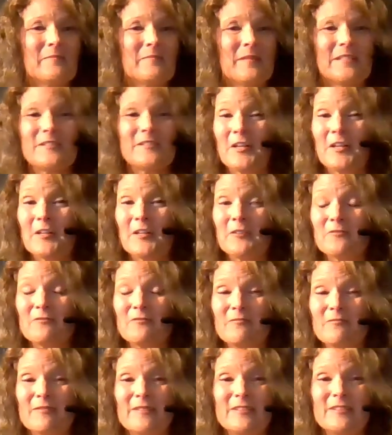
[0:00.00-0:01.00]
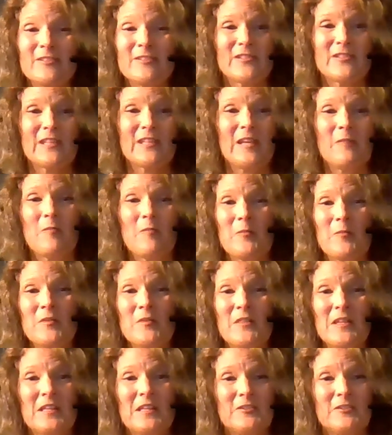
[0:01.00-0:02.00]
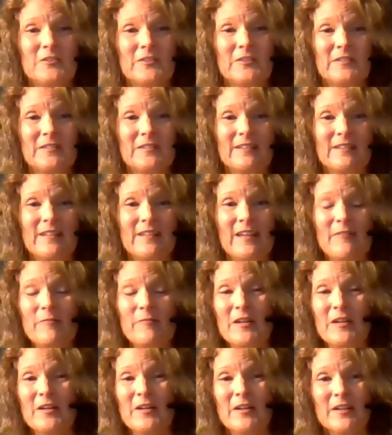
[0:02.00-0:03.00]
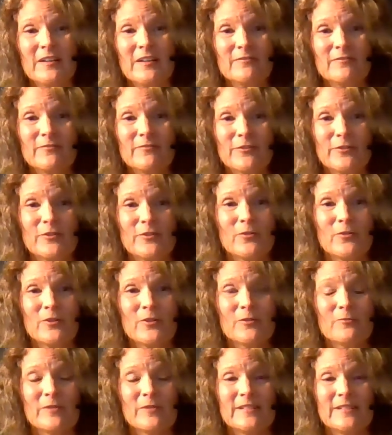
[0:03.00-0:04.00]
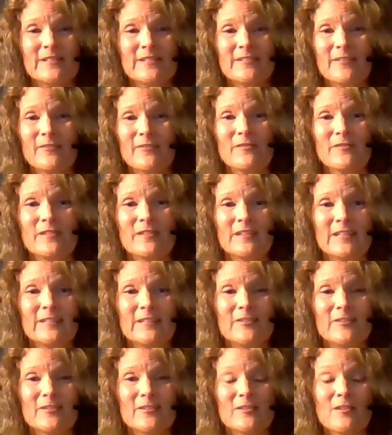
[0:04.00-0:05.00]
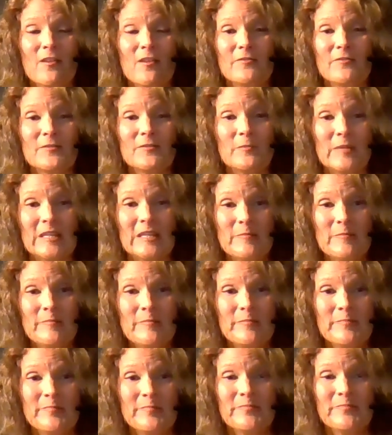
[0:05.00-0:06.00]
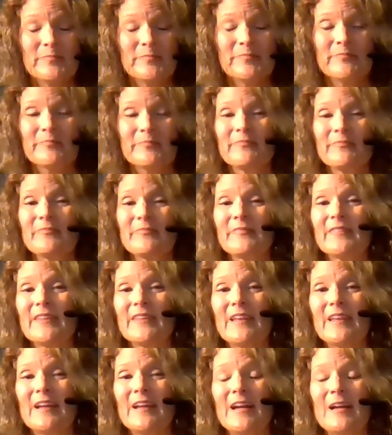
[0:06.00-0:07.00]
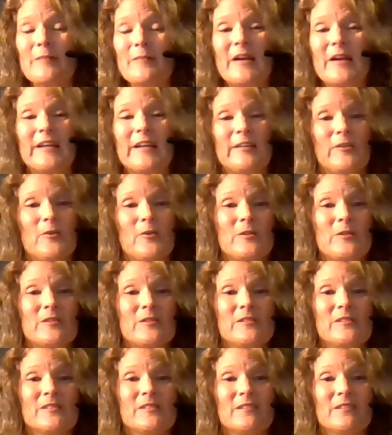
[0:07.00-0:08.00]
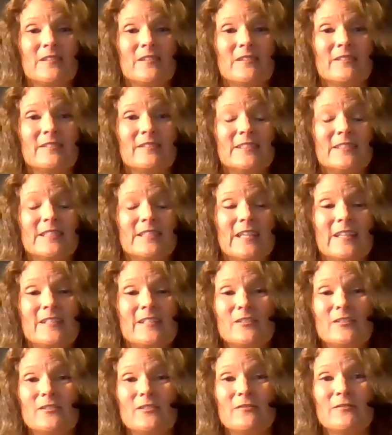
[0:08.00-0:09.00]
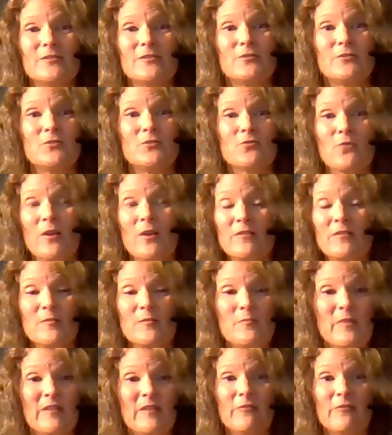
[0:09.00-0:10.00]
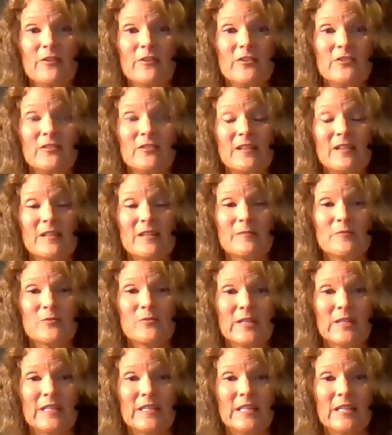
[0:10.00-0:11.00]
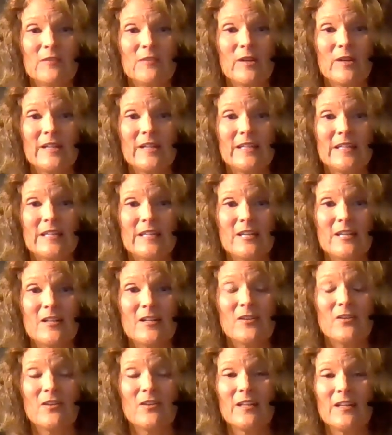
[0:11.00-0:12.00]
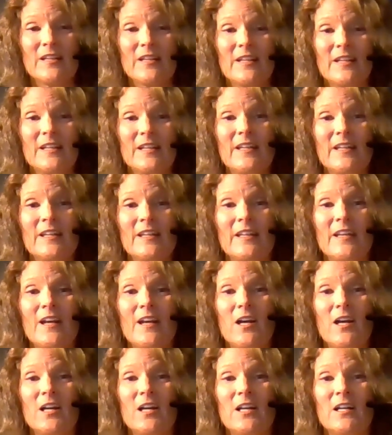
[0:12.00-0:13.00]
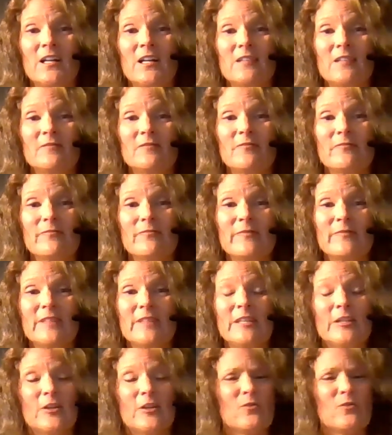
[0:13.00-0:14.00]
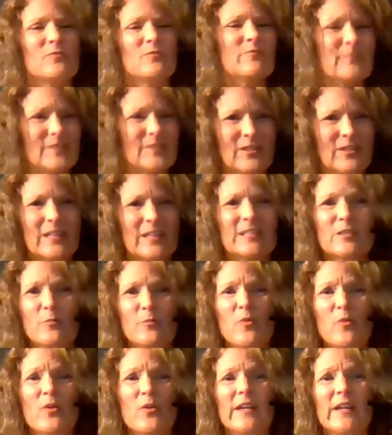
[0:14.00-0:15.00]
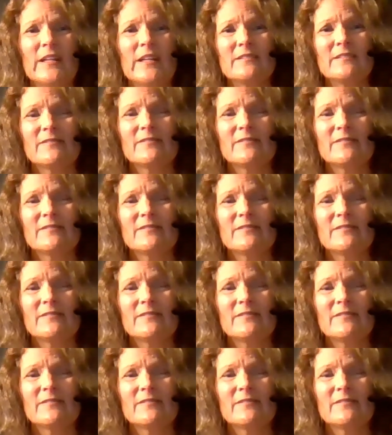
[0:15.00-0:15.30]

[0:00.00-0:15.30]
son just came up in the kitchen and gave me a hug for no good reason other than he just loves me. I might notice the taste of the beverage that I'm drinking right now. Um, you get the point.